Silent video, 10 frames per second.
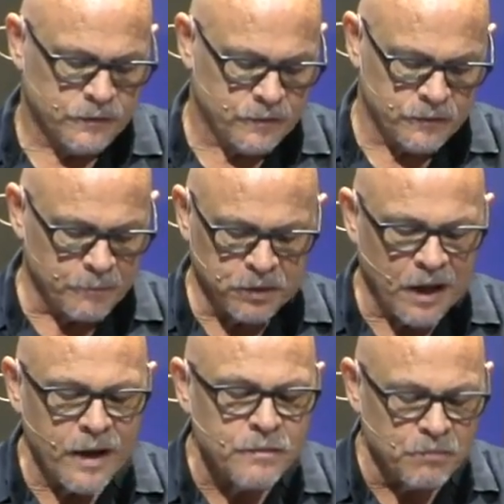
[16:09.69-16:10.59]
The
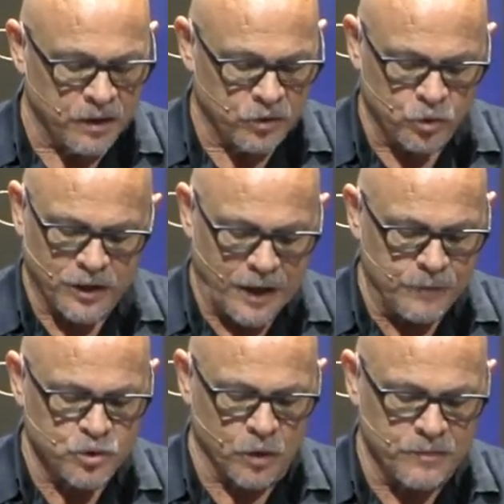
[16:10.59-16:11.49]
blind men who
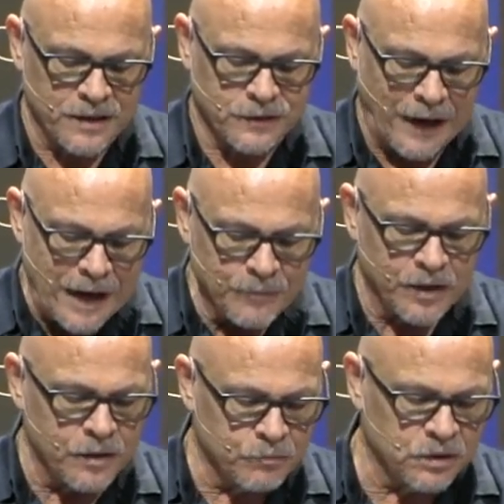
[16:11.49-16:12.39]
came to him, they came to
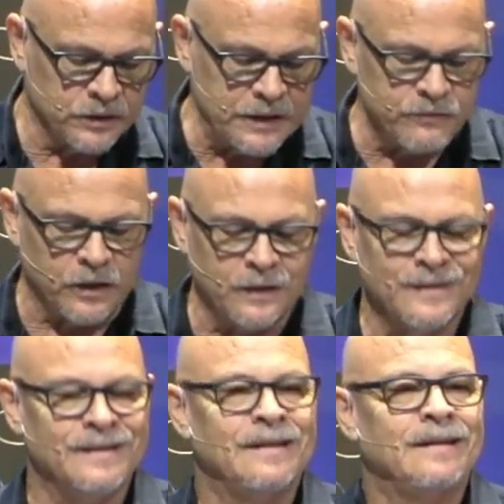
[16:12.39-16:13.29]
him believing
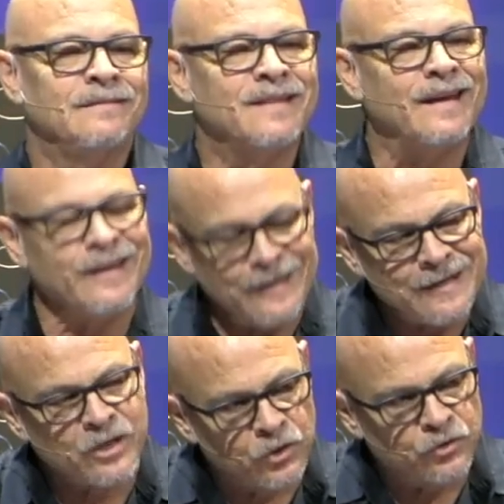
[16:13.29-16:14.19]
that he
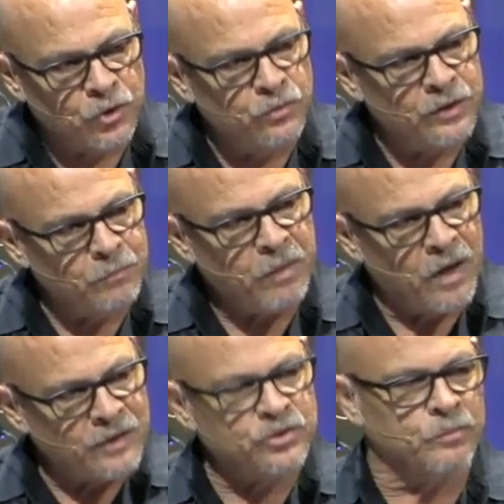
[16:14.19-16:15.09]
could do the
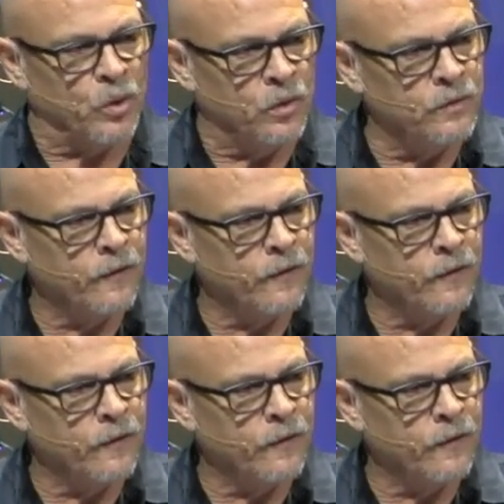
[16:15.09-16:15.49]
impossible